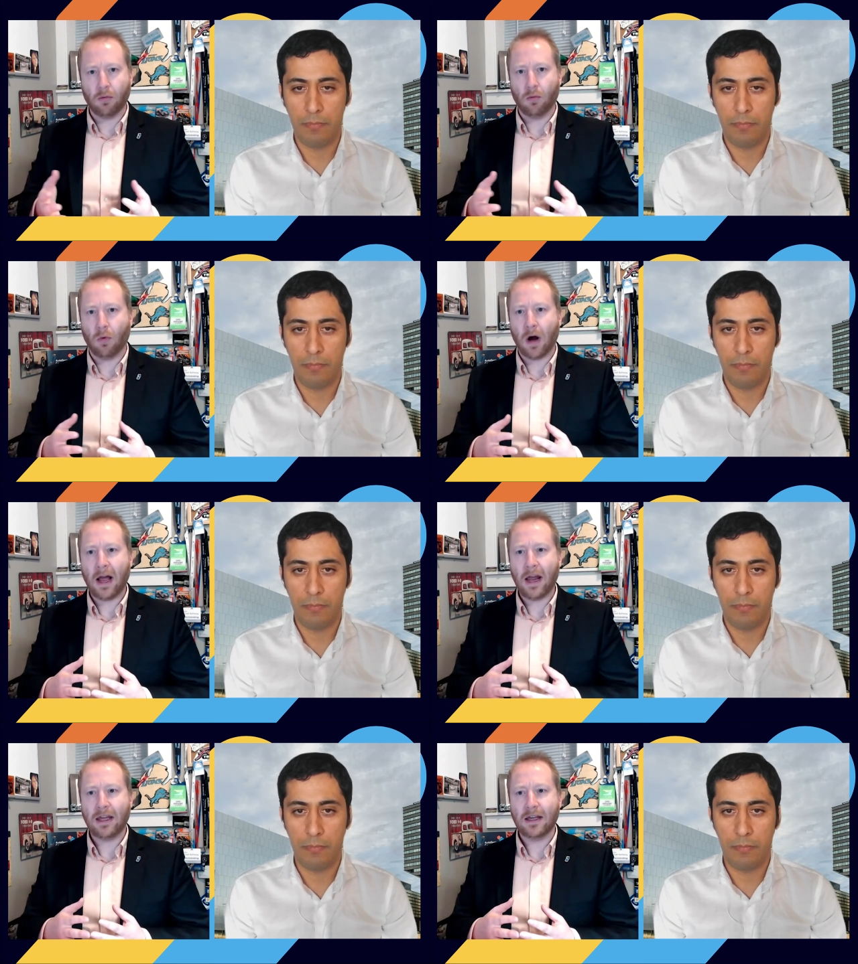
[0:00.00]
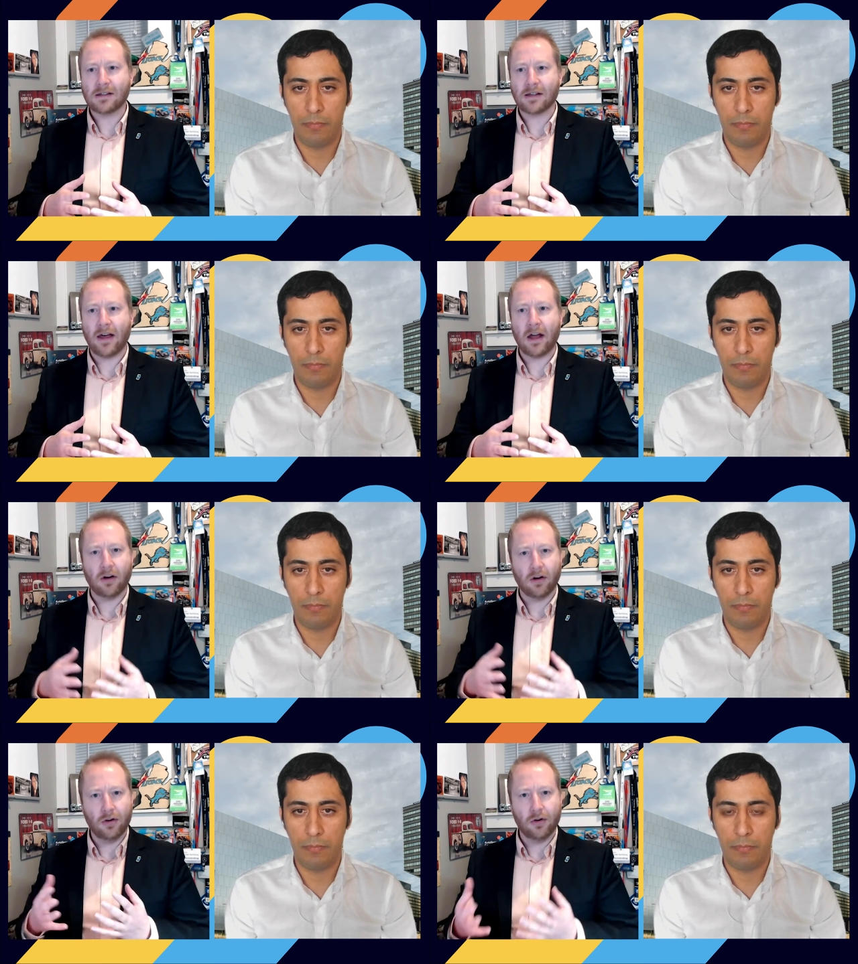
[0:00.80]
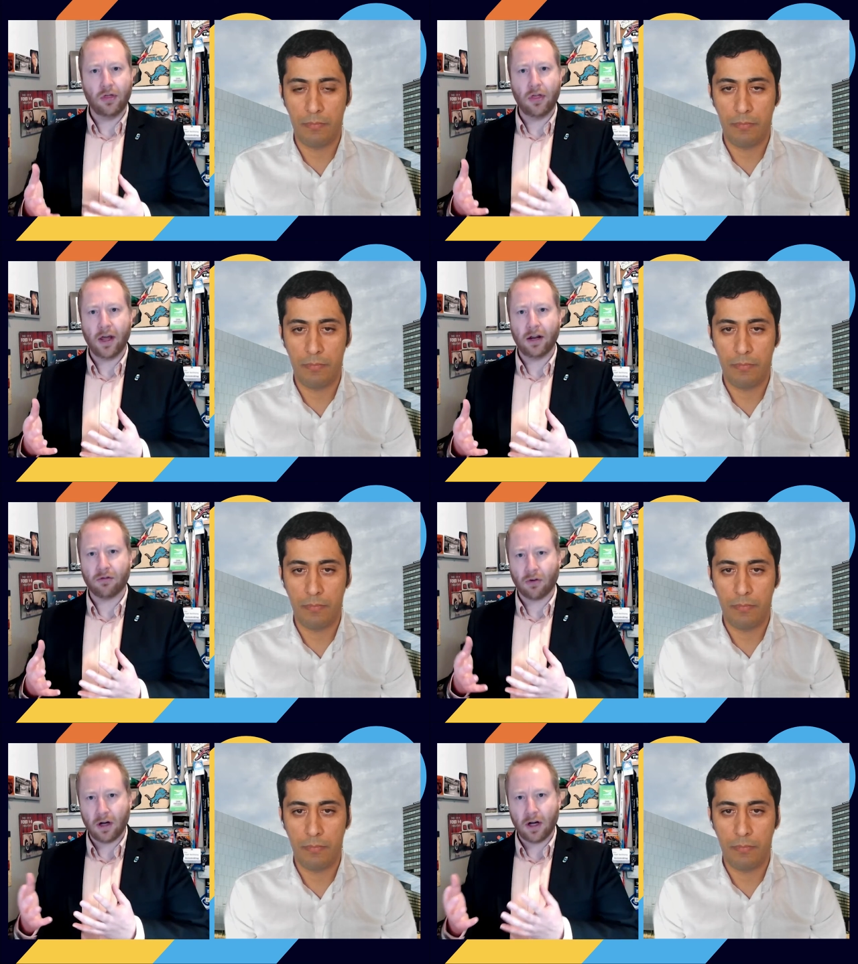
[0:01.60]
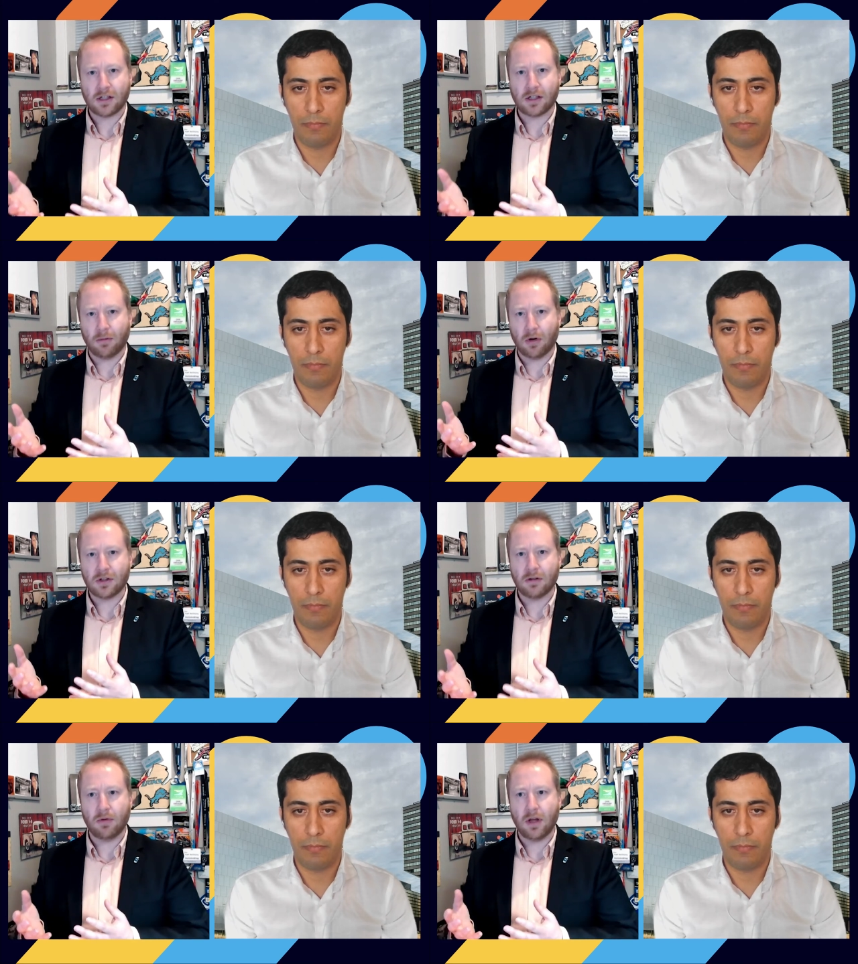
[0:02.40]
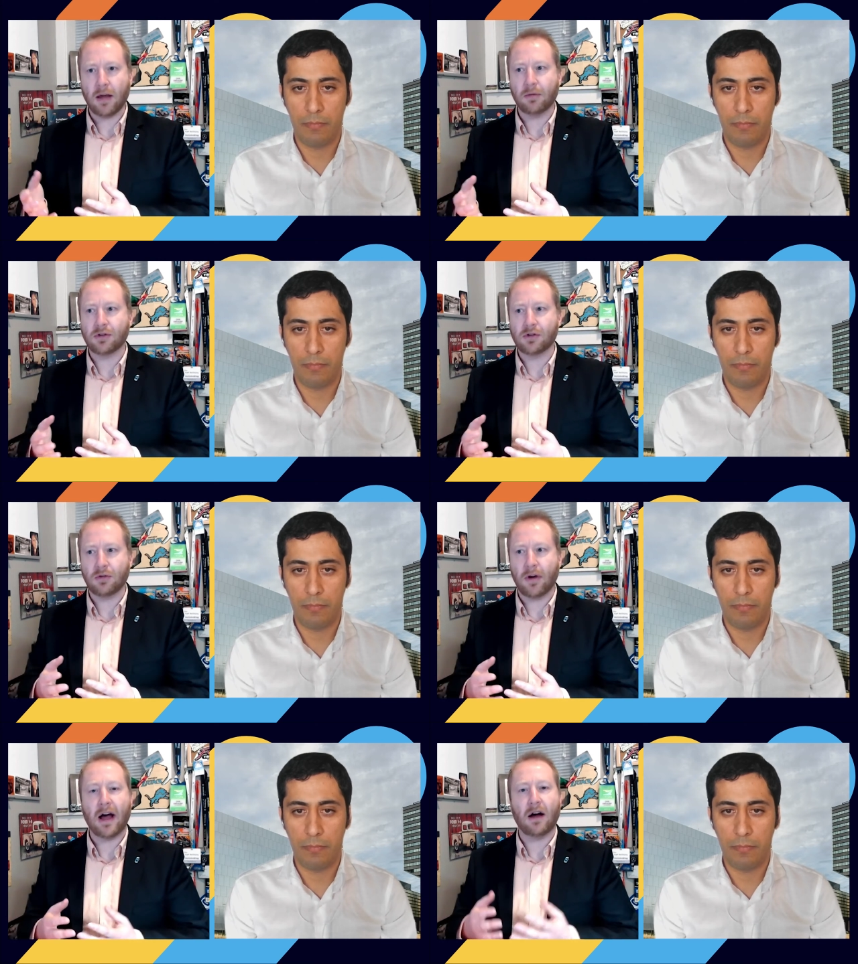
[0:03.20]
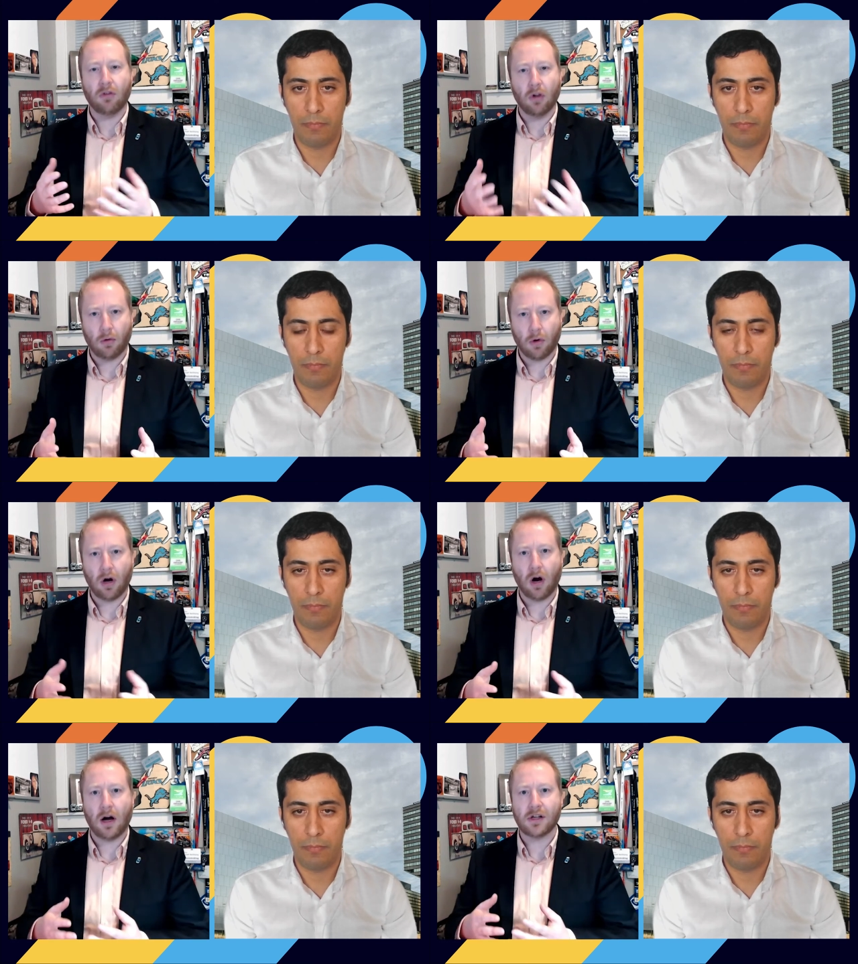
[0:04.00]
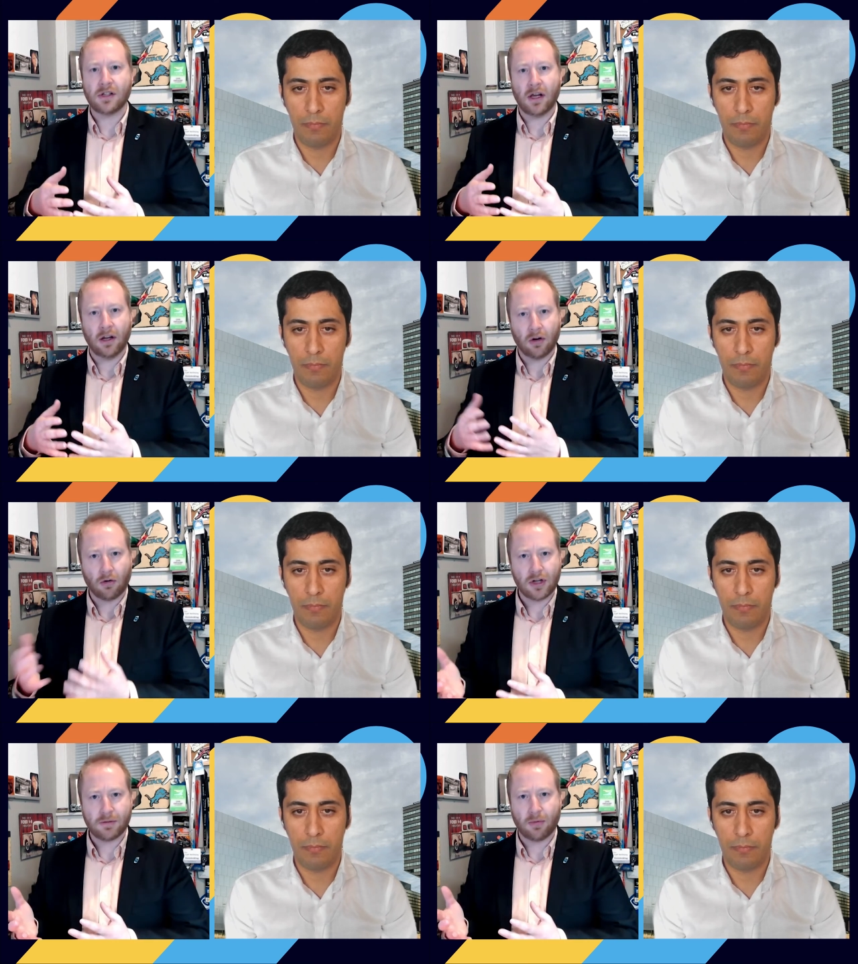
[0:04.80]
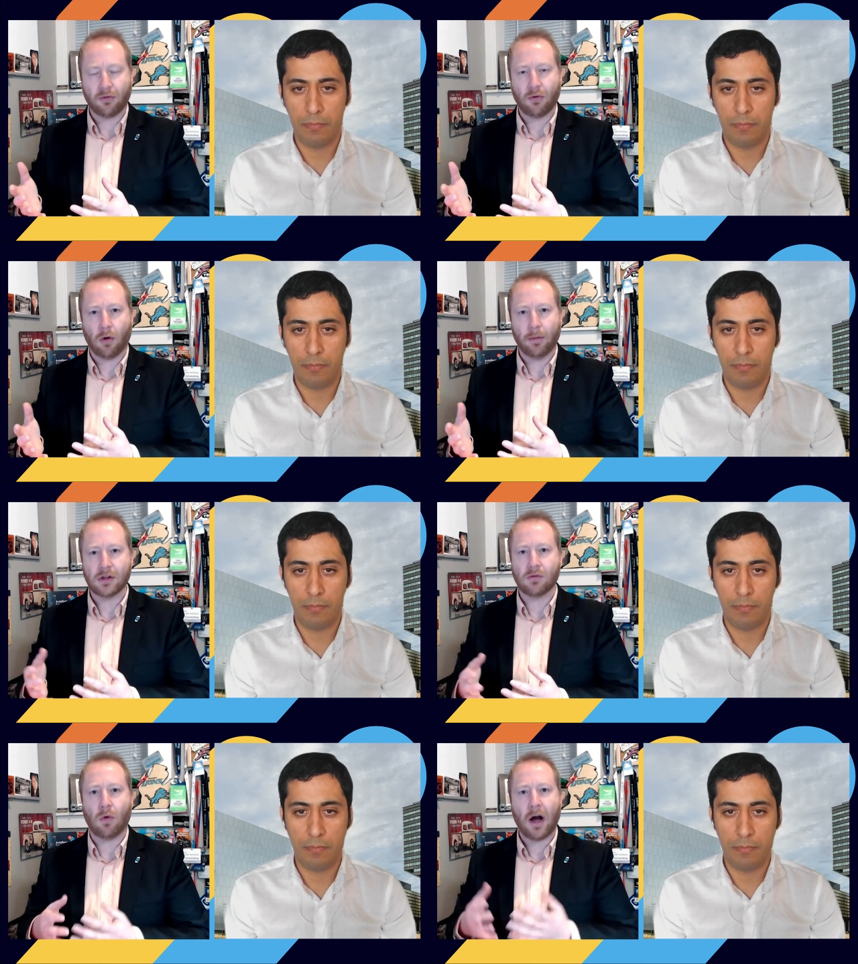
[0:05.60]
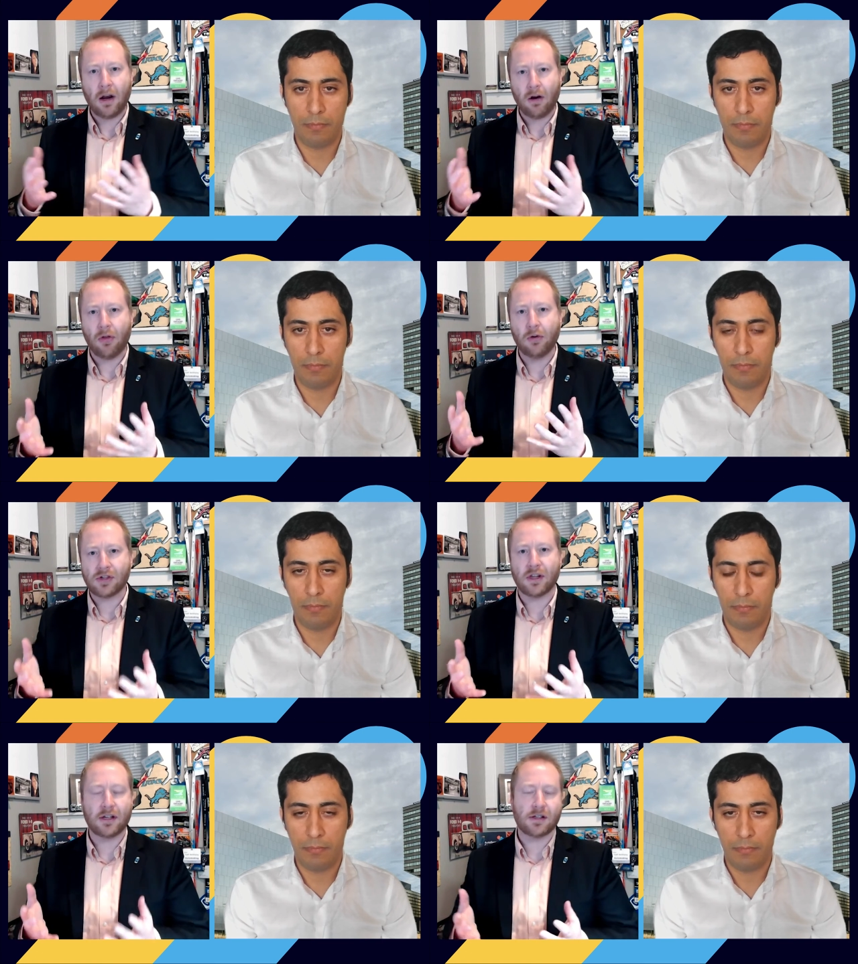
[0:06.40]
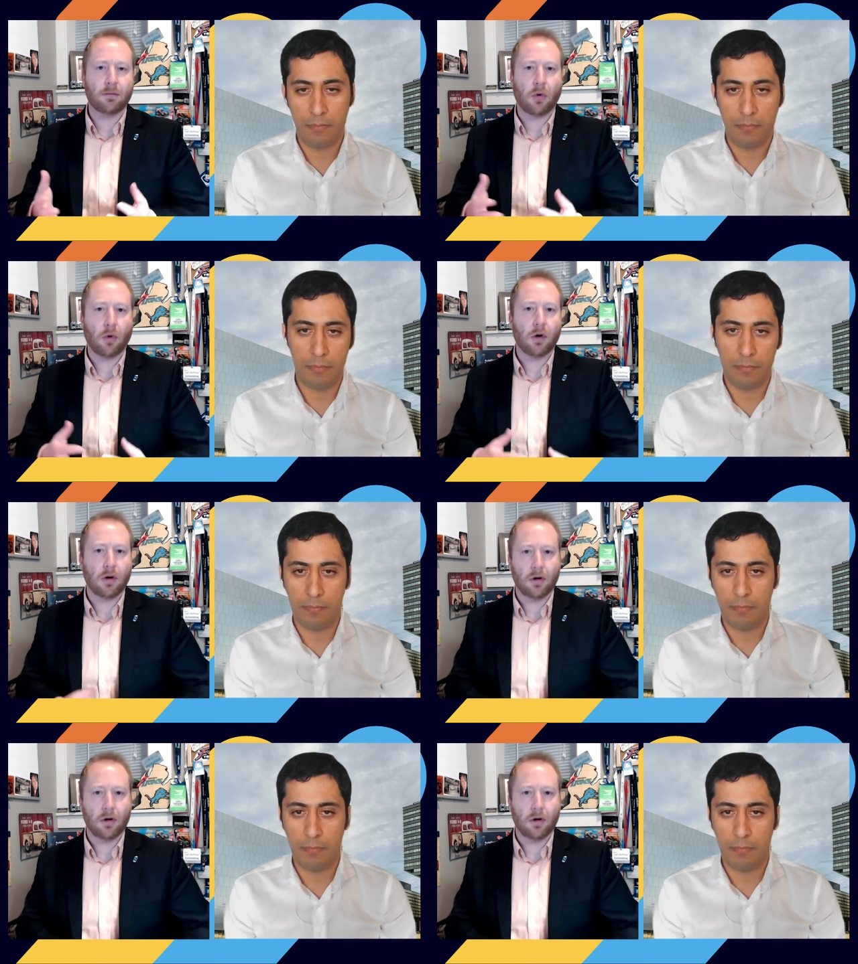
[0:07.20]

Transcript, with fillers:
Speaker 1: Why is that a good thing for customers to be able to have lower cost and increase performance? Why are those things important?